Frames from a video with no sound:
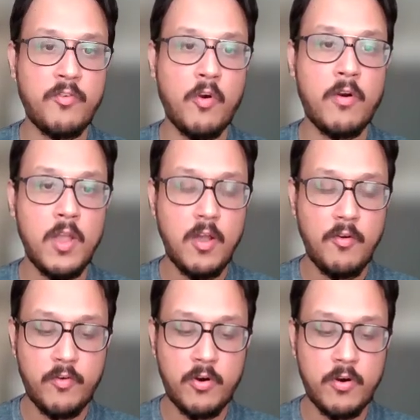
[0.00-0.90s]
for
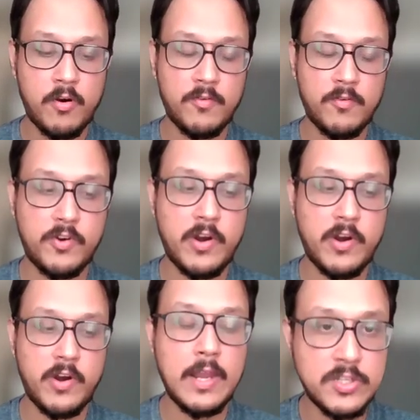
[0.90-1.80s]

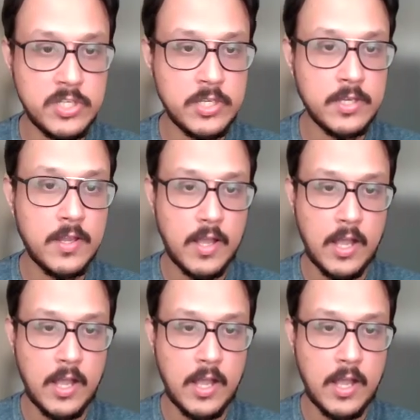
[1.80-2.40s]
energy